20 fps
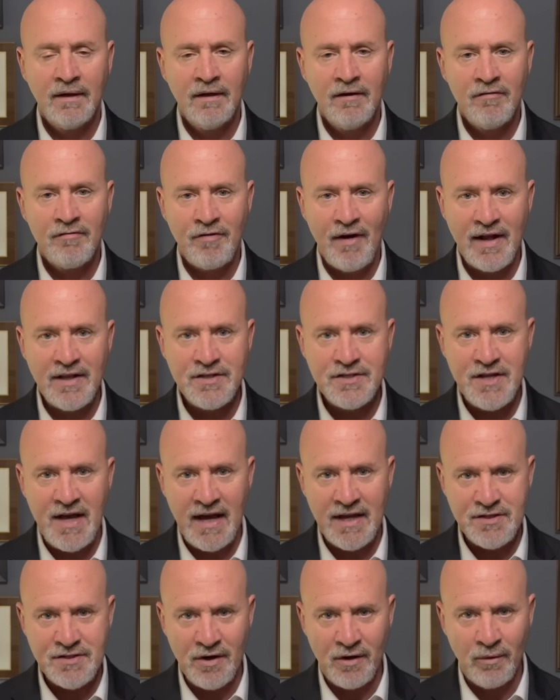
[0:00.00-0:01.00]
Friends,
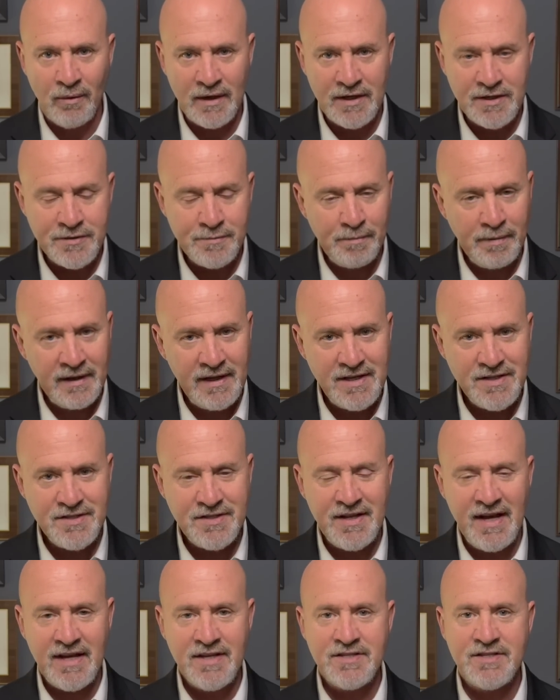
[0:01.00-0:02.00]
as always, please
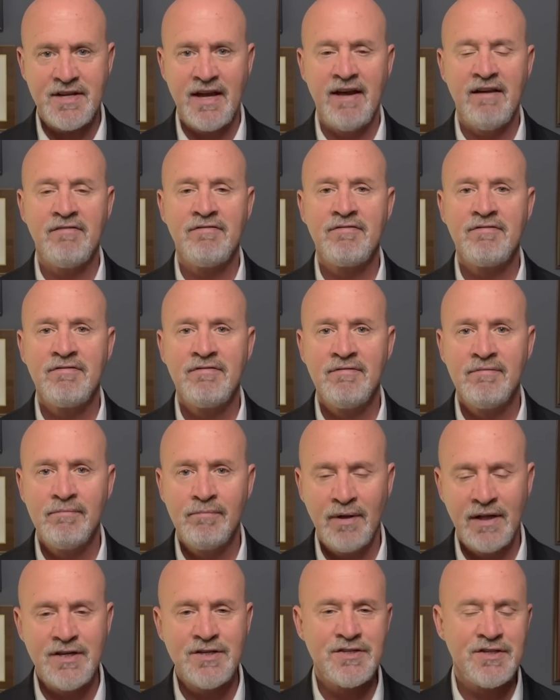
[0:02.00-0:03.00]
stay safe,
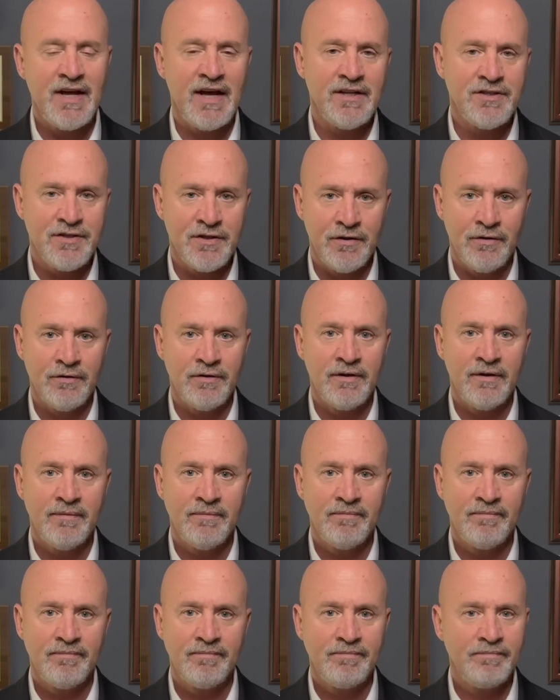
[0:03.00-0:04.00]
please stay tuned,
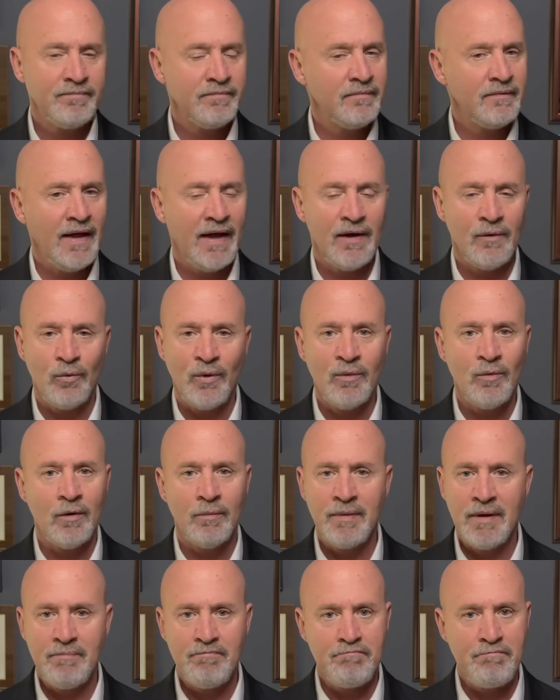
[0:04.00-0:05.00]
and we will
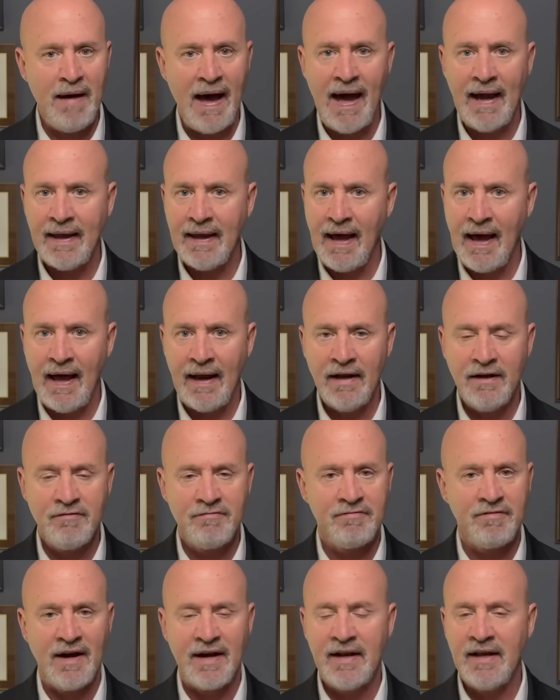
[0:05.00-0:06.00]
be back at it
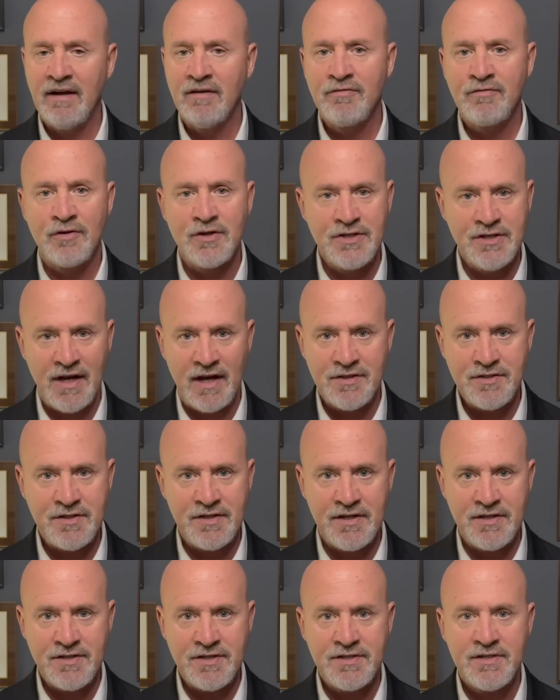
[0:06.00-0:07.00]
fighting for
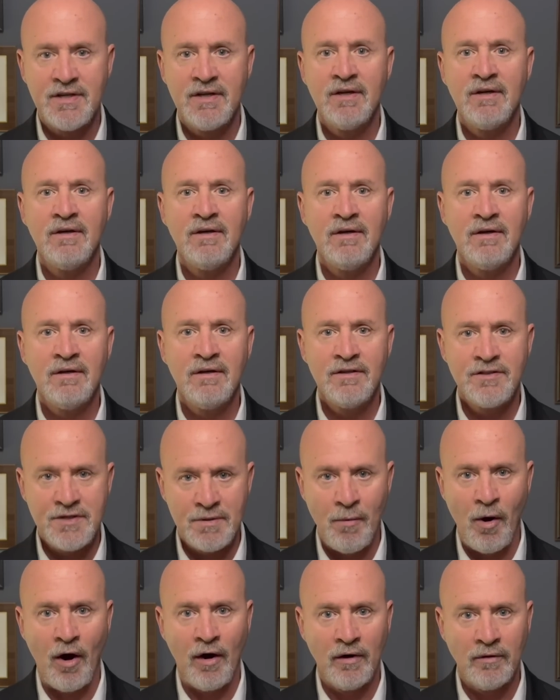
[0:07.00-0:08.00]
justice
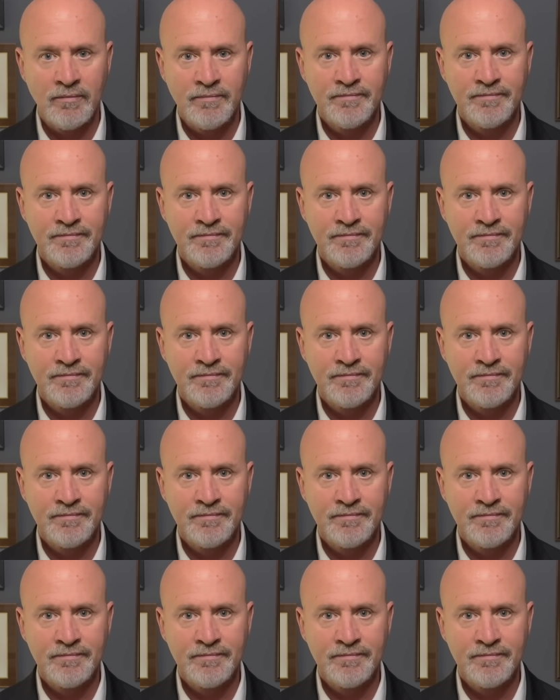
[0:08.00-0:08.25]
tomorrow.